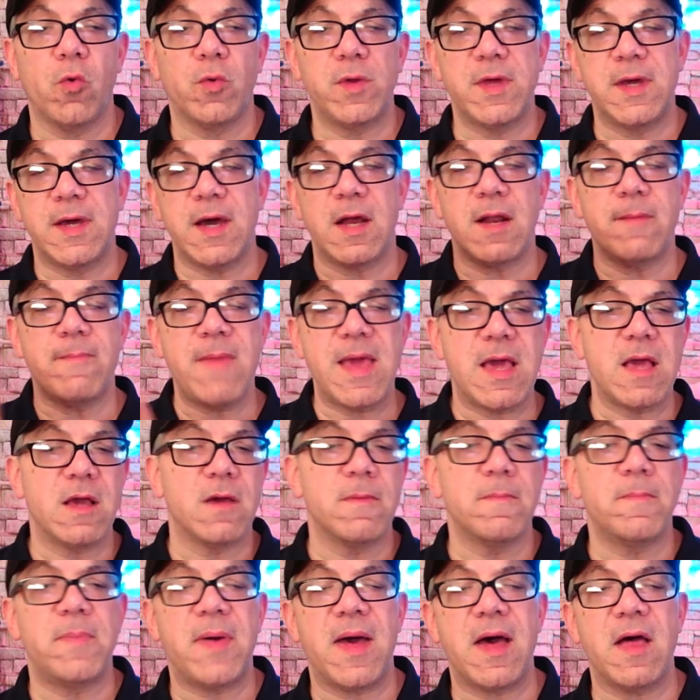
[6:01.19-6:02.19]
You got to make it
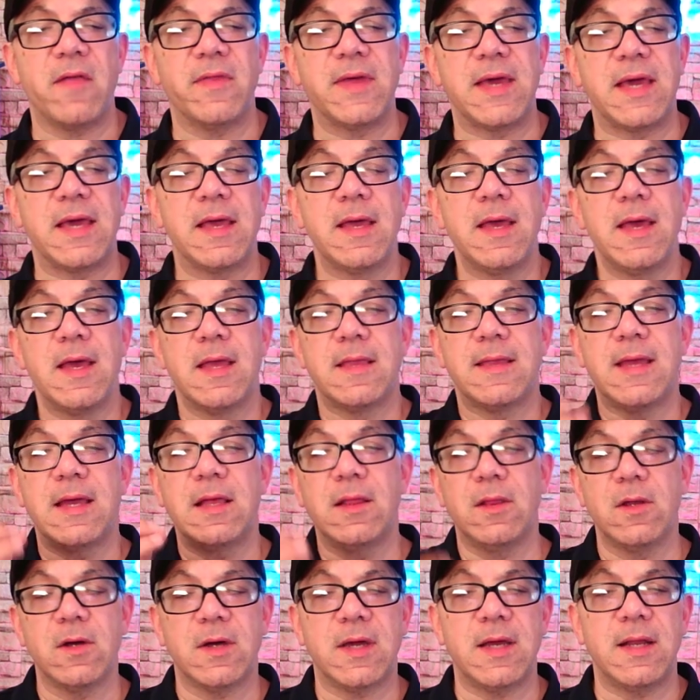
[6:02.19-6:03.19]
compelling. They
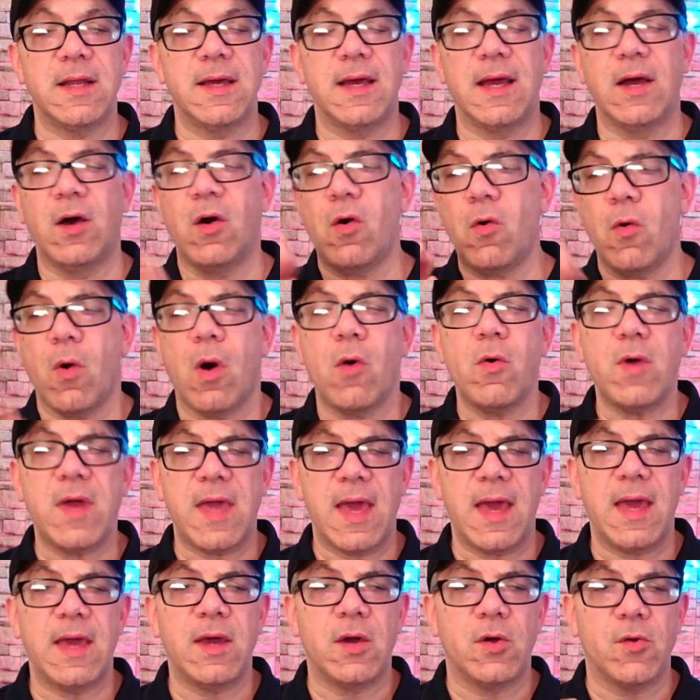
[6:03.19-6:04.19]
look at, oh,
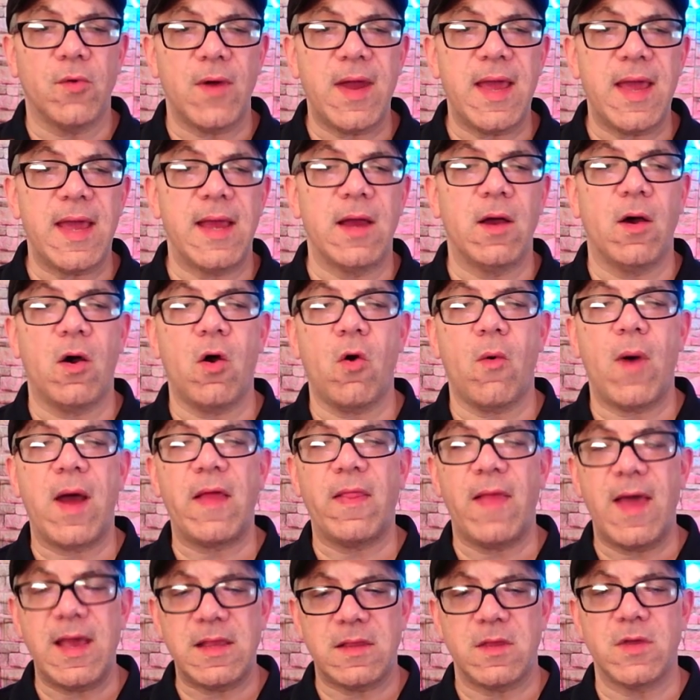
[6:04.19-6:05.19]
okay, great. Oh, I
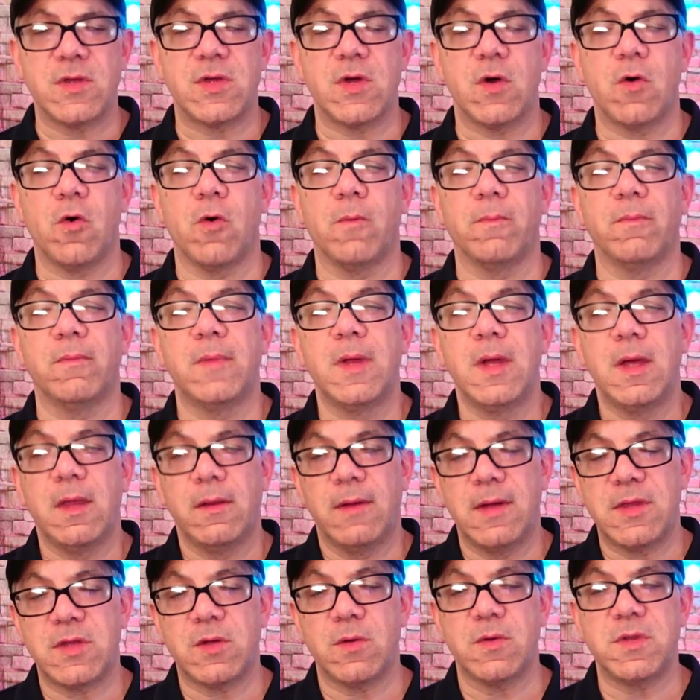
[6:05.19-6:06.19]
like this home.
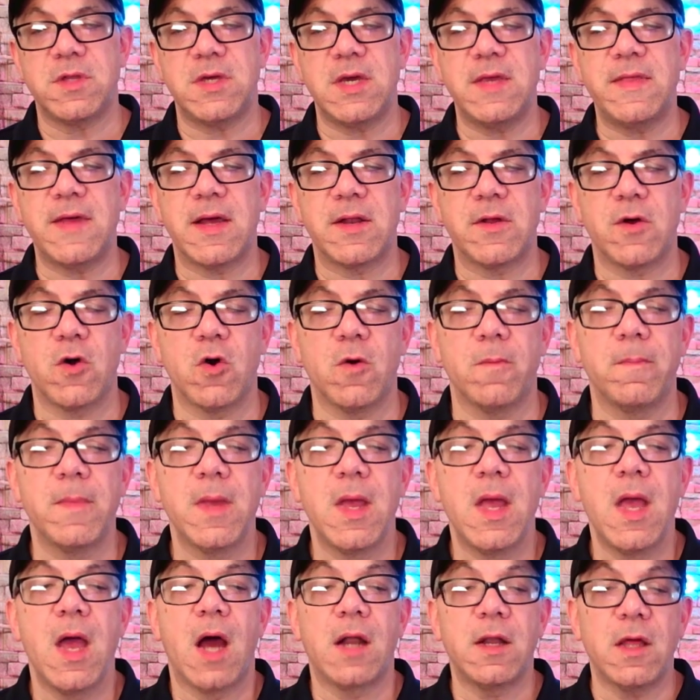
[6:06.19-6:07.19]
Let's go see that home.
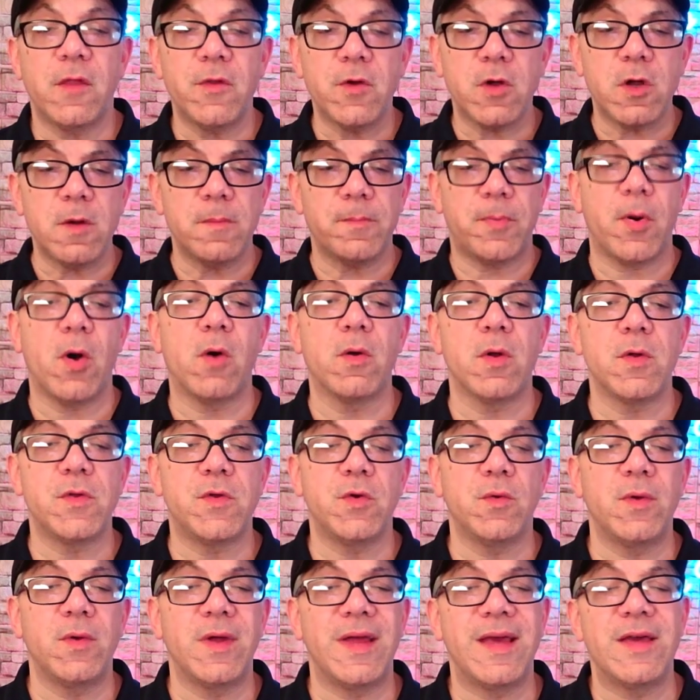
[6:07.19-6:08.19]
Another component
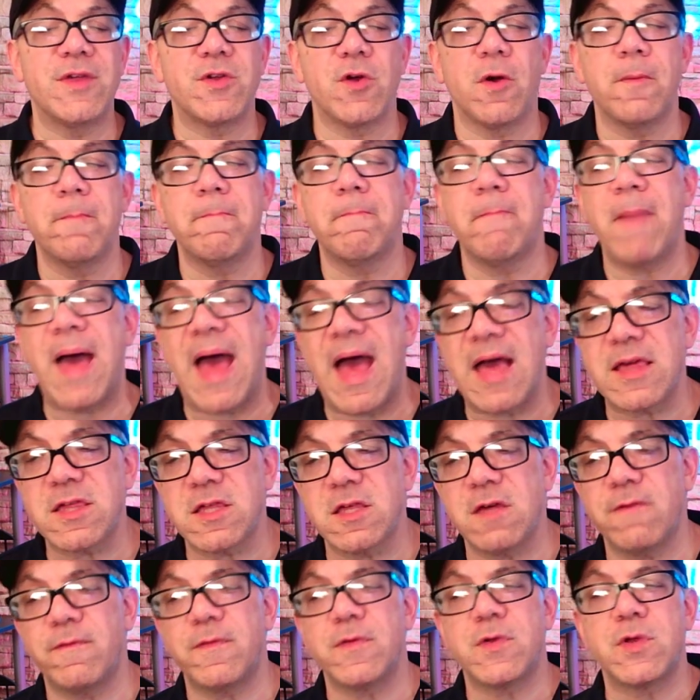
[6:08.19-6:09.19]
to it is our
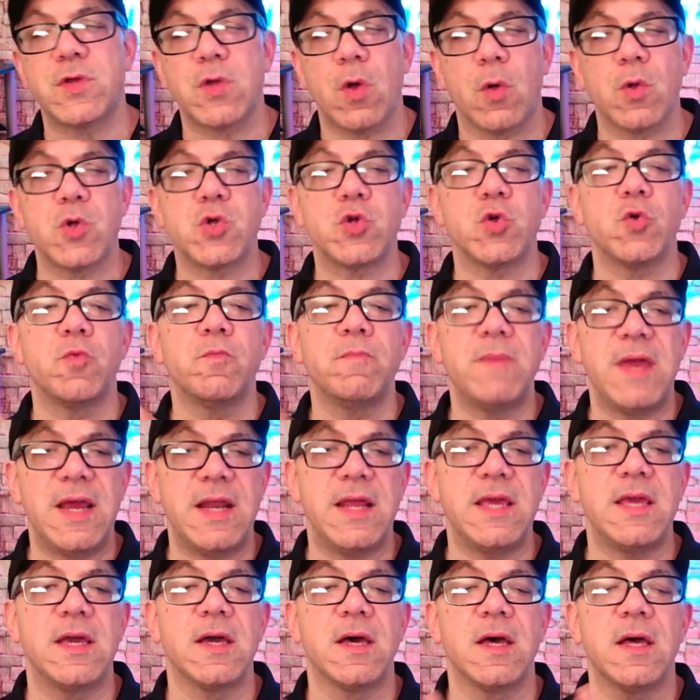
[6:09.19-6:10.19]
massive social
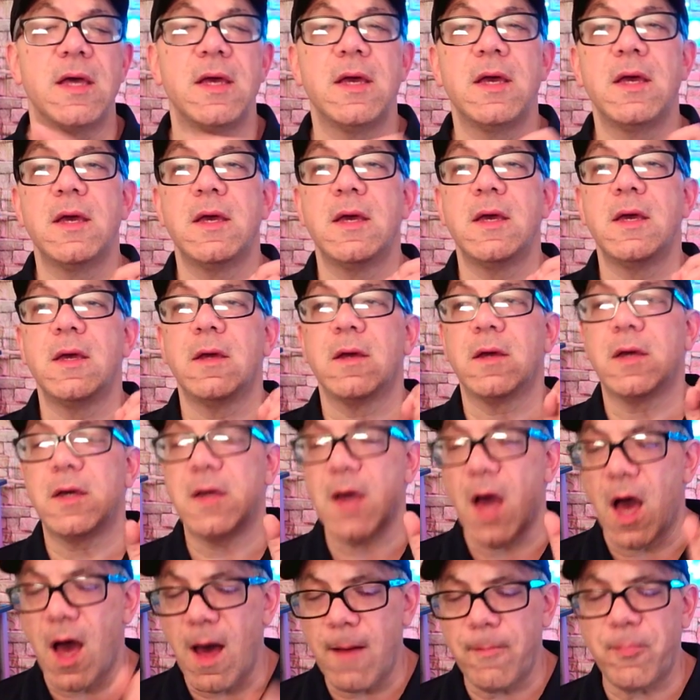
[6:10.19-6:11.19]
media
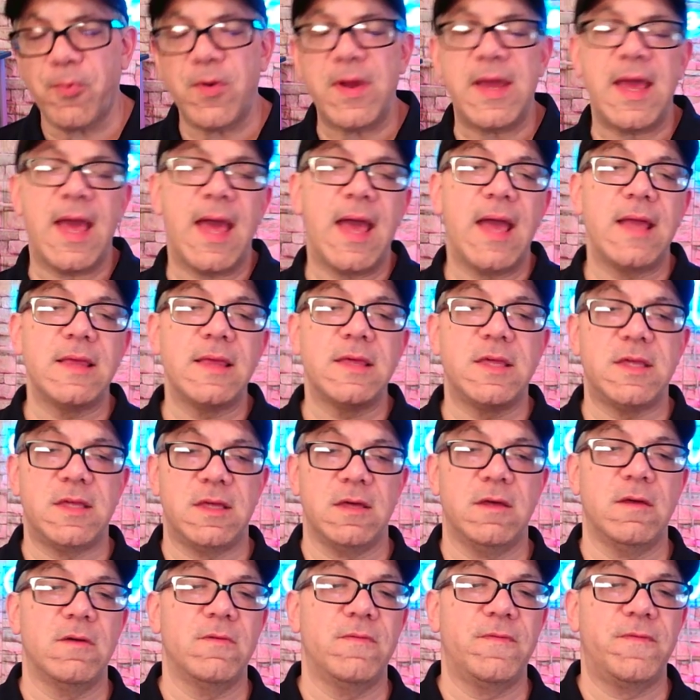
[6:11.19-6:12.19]

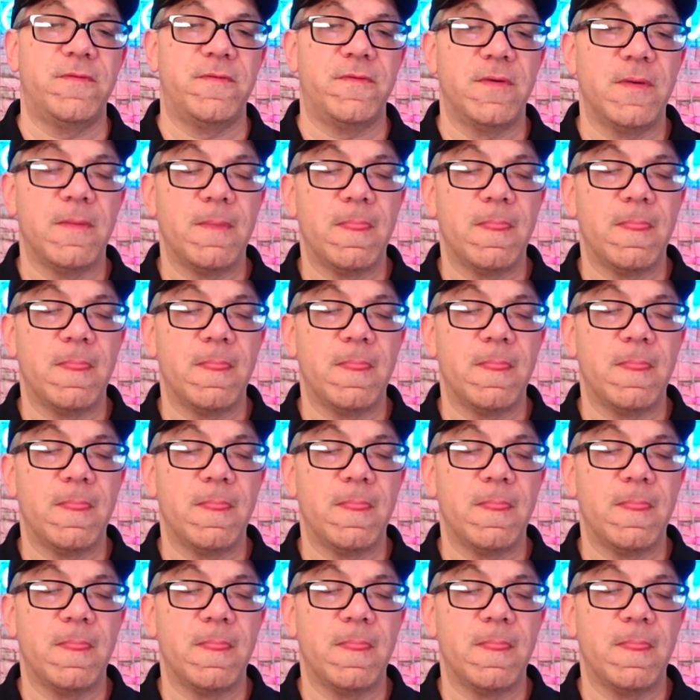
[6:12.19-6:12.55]
comprehensive